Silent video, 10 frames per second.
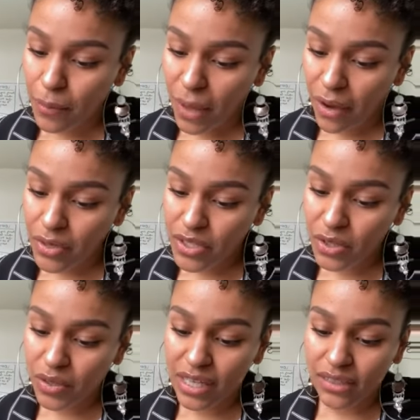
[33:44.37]
The power
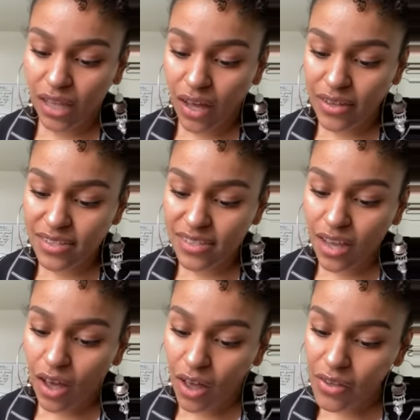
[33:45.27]
to create
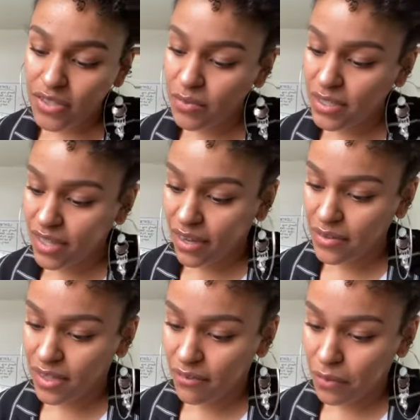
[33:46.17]
laws also
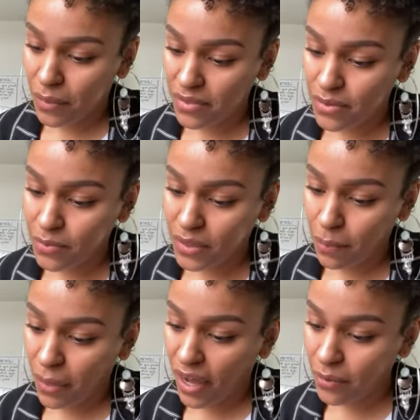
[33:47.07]
endows governments
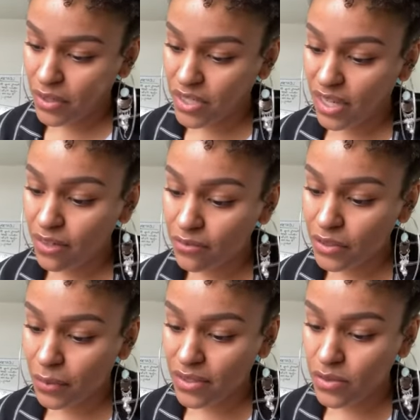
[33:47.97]
with the power to
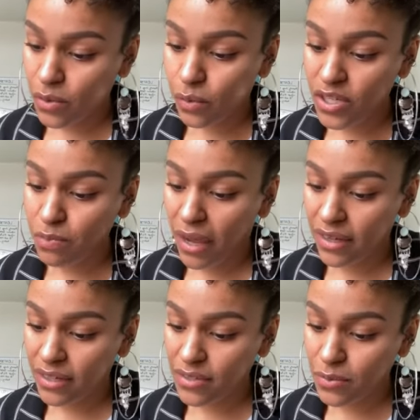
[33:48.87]
influence which
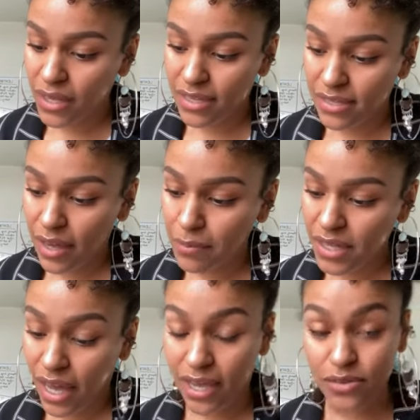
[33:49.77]
bodies we
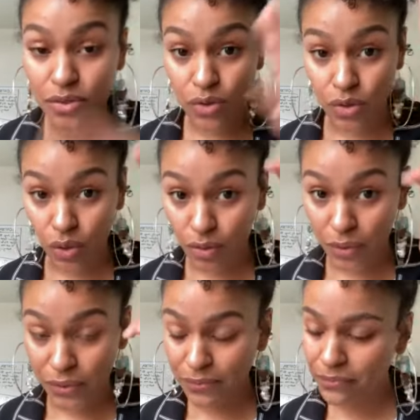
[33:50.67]
accept as
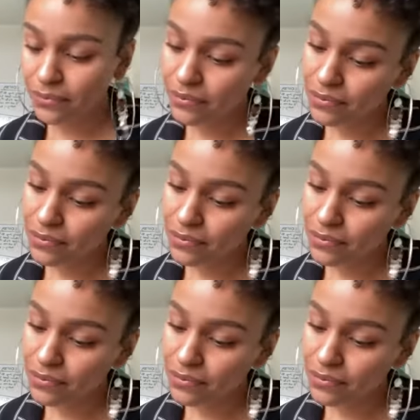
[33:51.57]
normal